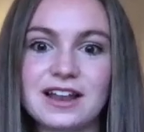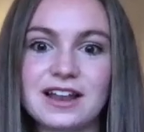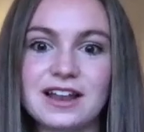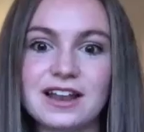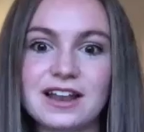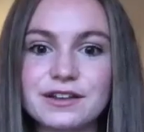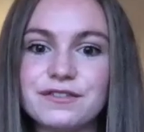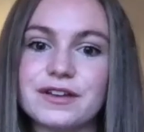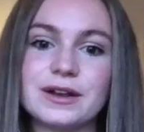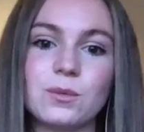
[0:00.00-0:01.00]

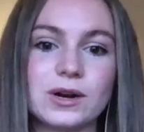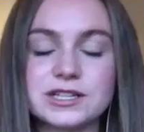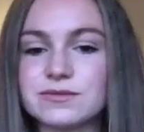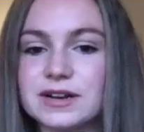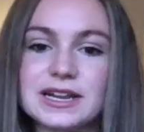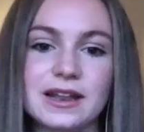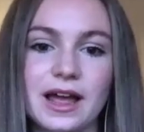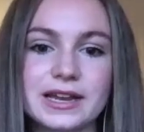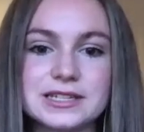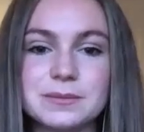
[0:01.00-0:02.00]
life and what it's really
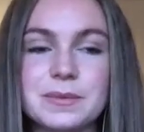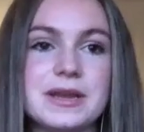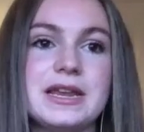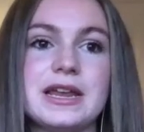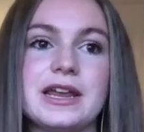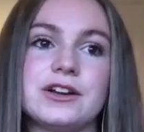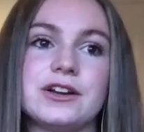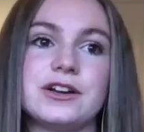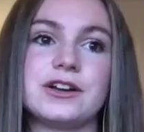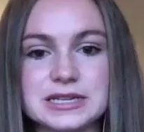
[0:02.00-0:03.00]
like to be in your
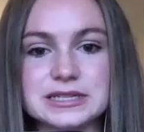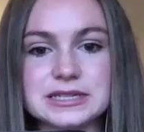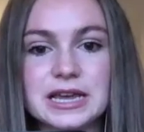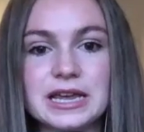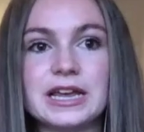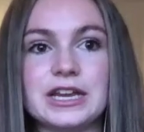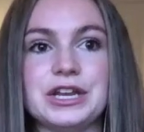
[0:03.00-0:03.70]
20s,